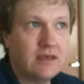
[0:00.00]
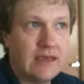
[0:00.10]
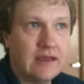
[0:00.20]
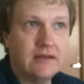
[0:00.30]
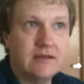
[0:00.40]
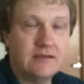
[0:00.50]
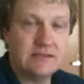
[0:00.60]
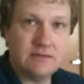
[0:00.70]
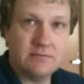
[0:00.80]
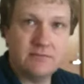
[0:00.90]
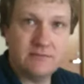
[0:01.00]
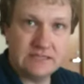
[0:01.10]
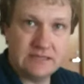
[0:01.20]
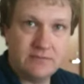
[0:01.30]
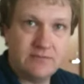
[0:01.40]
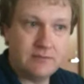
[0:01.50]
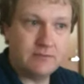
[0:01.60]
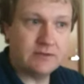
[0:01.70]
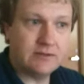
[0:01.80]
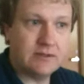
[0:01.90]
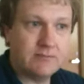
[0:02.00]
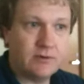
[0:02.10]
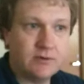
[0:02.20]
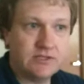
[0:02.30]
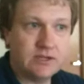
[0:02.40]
And some of them took the approach